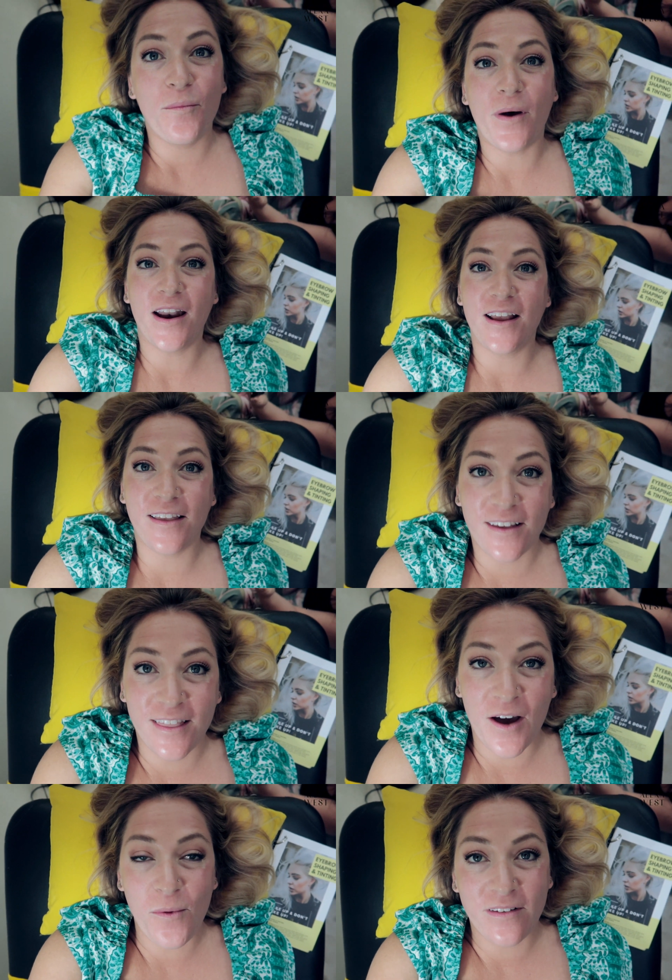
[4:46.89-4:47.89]
but
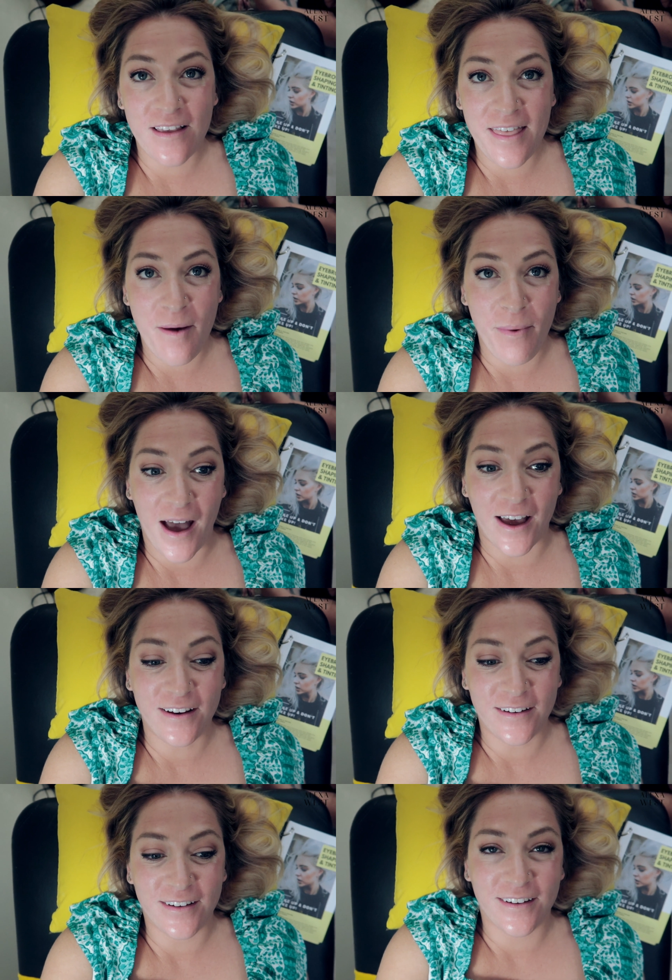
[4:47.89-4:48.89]
that wasn't that
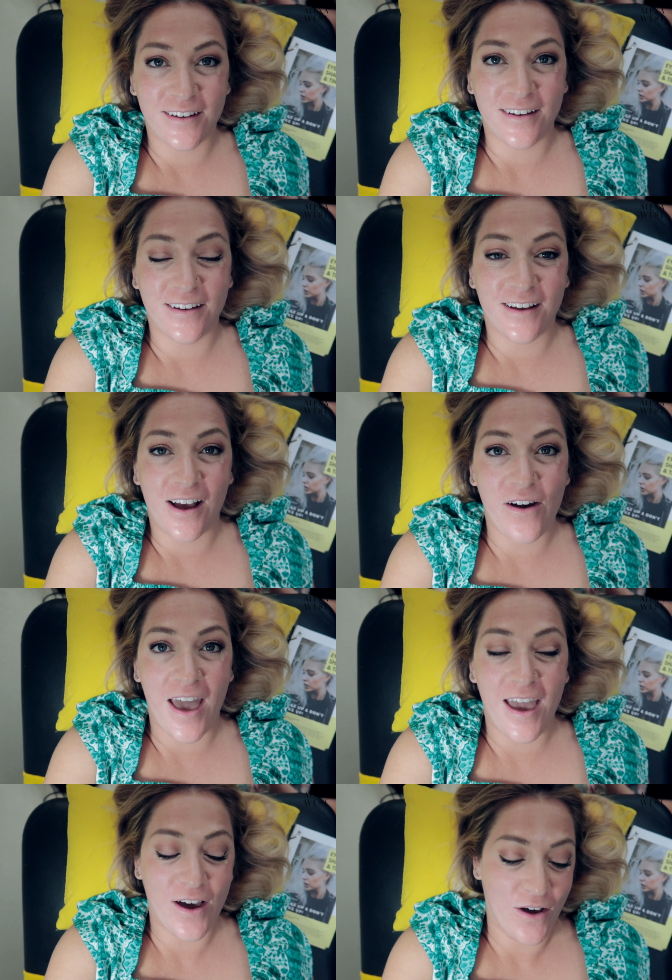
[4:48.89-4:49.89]
bad.
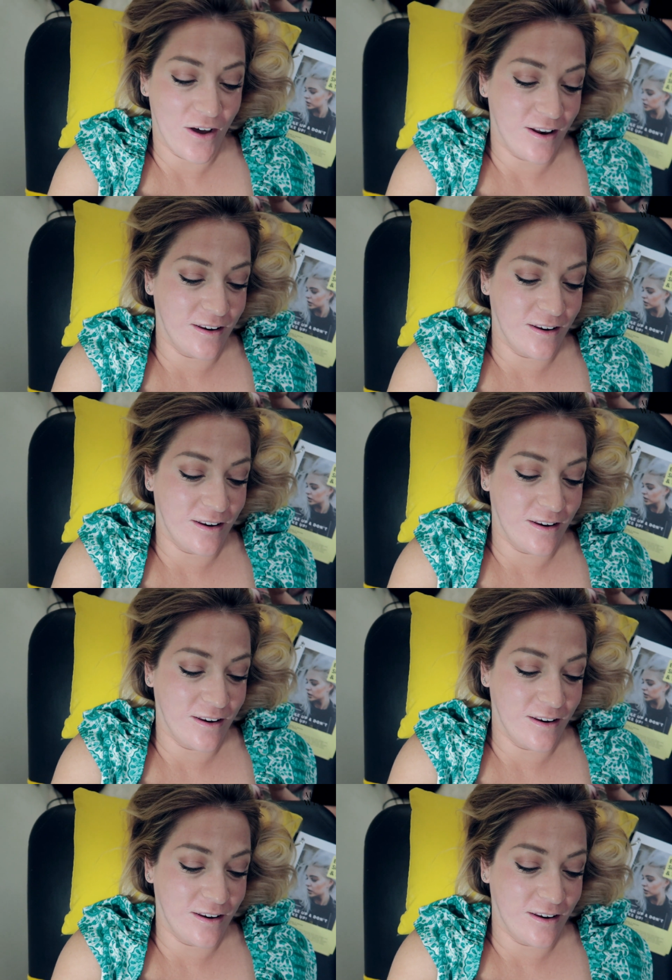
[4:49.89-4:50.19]
Okay,